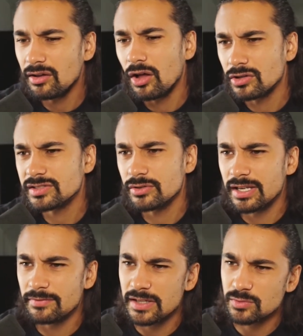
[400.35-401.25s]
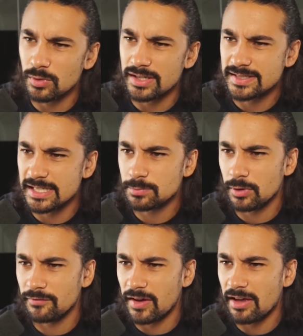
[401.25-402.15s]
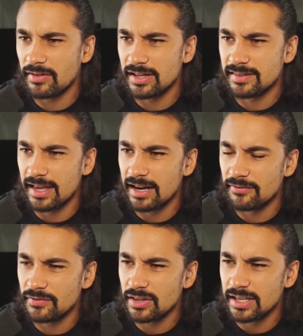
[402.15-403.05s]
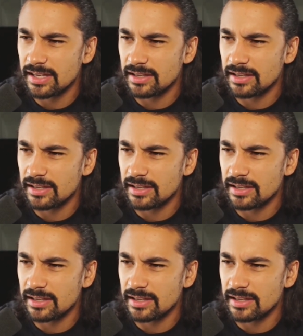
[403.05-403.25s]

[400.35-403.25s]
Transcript: also give this one a 6.5 out of 10. I feel like